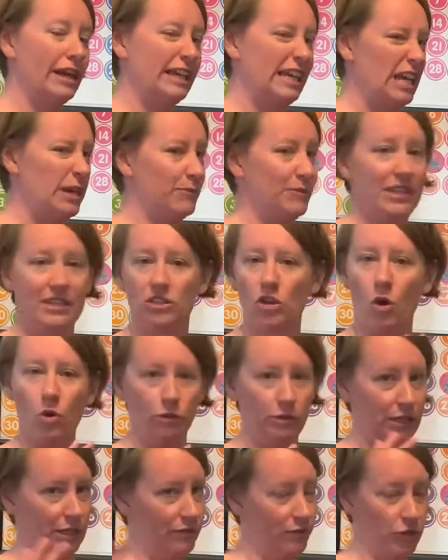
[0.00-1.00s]
keep this
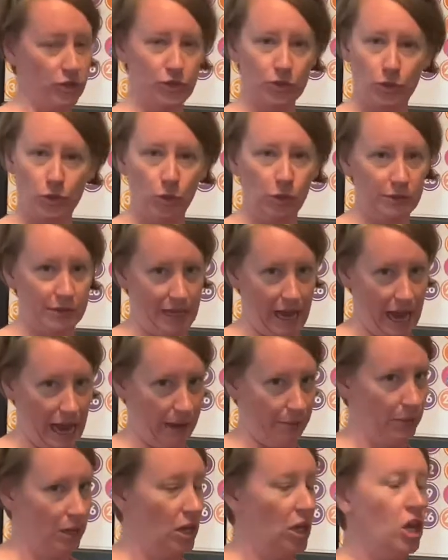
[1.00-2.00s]
only for school time.